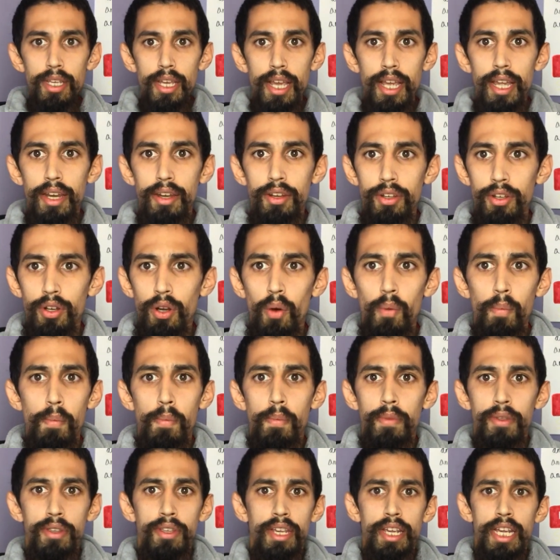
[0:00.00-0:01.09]
And you don't
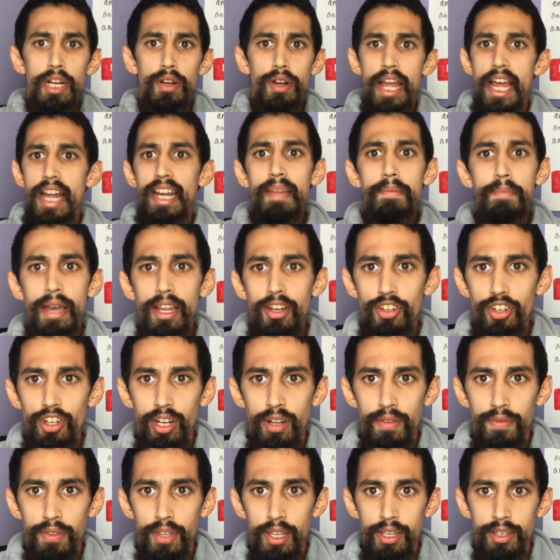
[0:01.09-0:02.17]
hear any mention
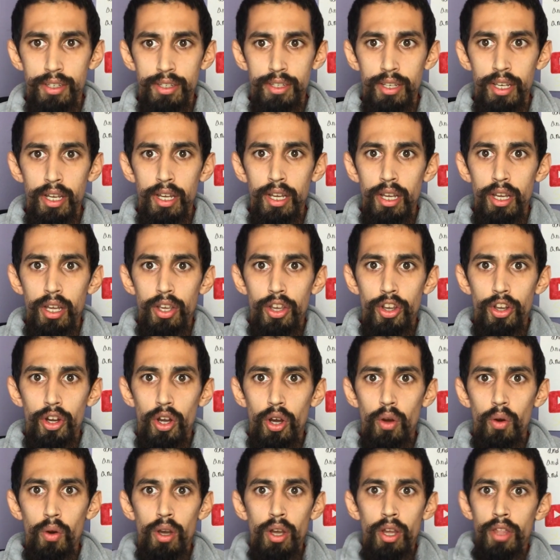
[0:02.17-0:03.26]
of this, you
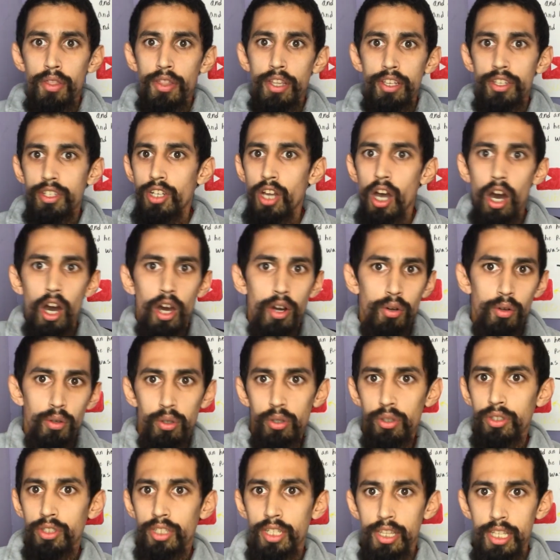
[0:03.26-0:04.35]
know, these
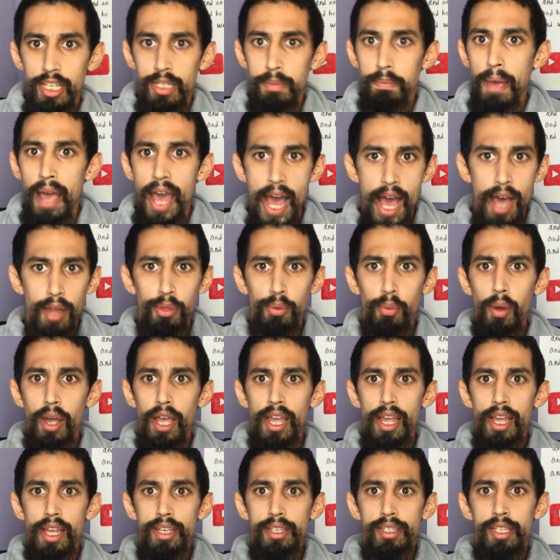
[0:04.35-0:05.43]
tunnels and these
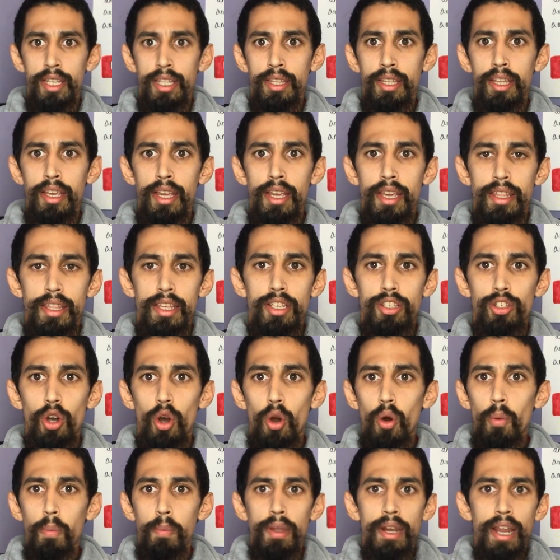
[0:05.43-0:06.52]
pathways and these
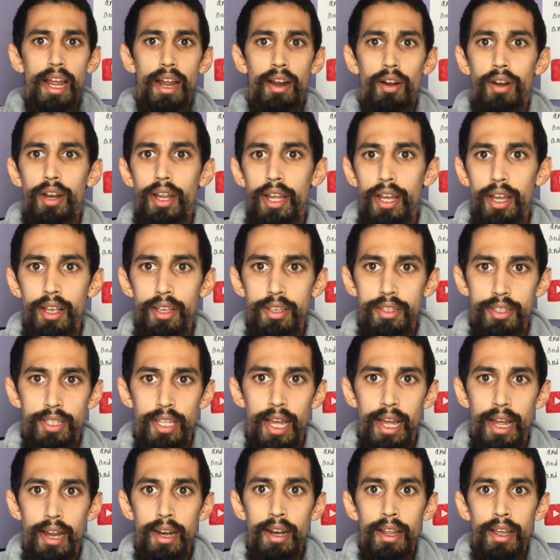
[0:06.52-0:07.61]
open areas
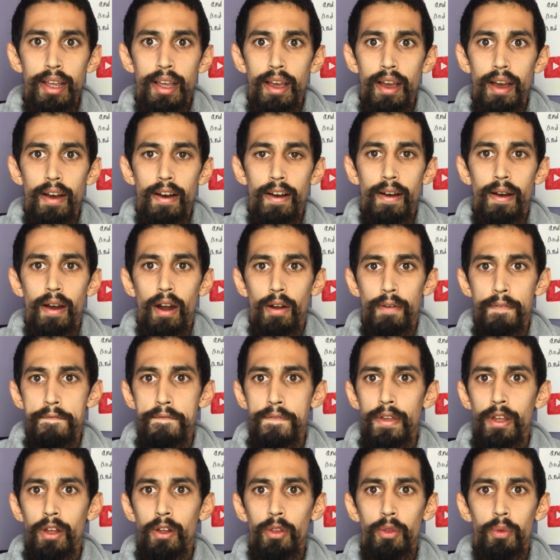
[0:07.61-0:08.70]
that are
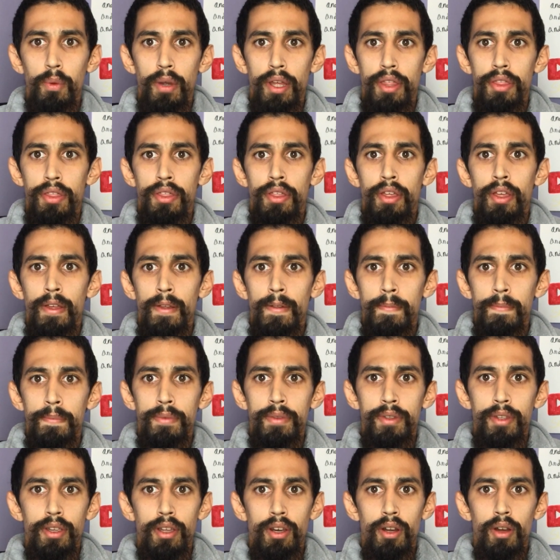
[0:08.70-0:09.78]
filled with,
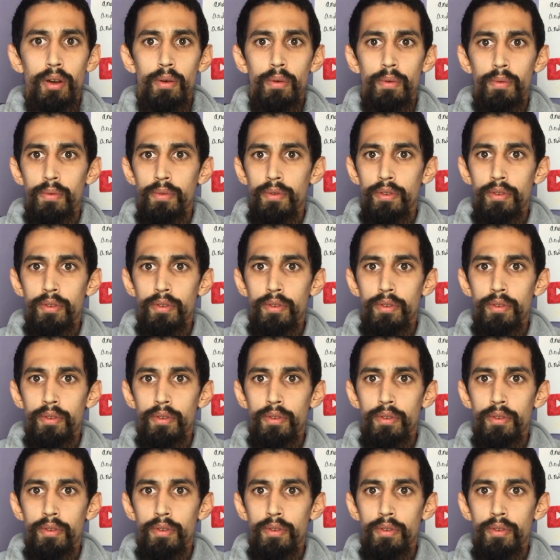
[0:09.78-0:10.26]
you know,